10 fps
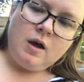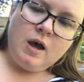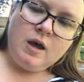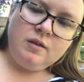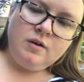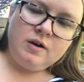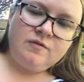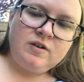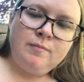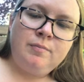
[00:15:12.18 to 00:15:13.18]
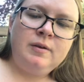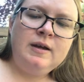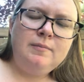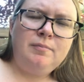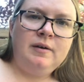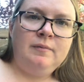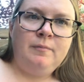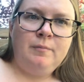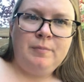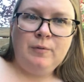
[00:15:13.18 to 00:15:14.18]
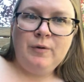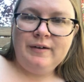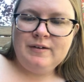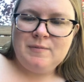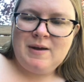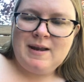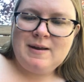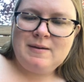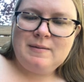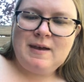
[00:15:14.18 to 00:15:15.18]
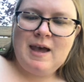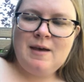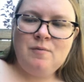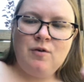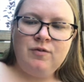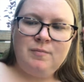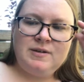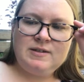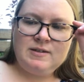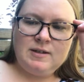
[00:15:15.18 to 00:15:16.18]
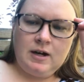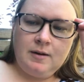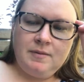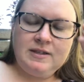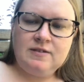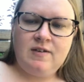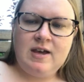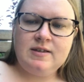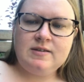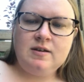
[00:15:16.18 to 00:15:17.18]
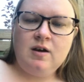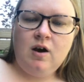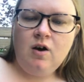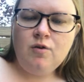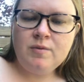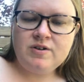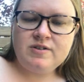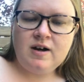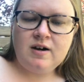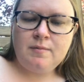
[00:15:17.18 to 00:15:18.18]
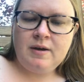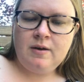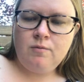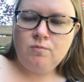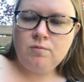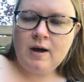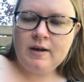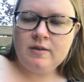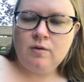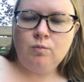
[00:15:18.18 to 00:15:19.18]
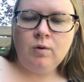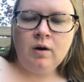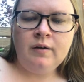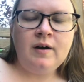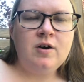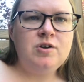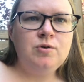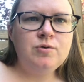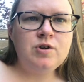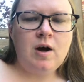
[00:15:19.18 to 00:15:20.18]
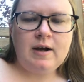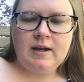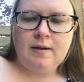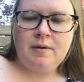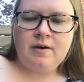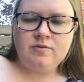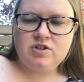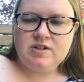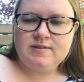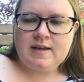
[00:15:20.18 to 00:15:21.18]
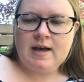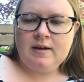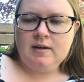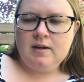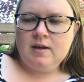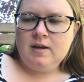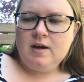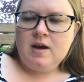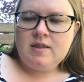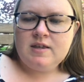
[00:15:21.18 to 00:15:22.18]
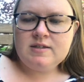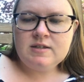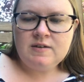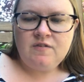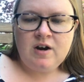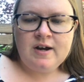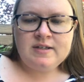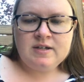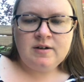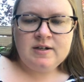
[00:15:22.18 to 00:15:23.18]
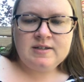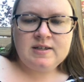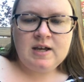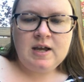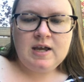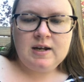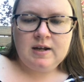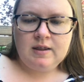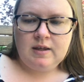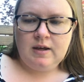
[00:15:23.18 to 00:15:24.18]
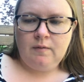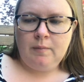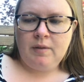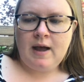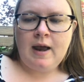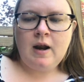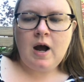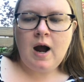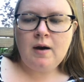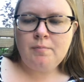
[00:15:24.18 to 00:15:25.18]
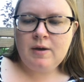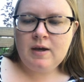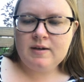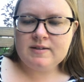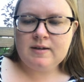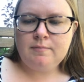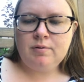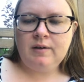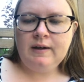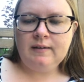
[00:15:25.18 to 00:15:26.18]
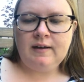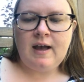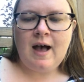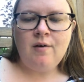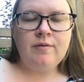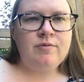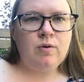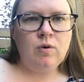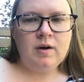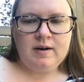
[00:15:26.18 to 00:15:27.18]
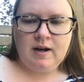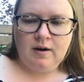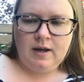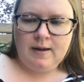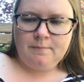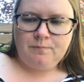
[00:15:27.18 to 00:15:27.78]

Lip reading: A look of complete bewilderment came over Mrs. Zuckerman's face. Homer Zuckerman, what in the world are you talking about? She said. This is a very serious thing, Edith, he replied. Our pig is completely out of the ordinary.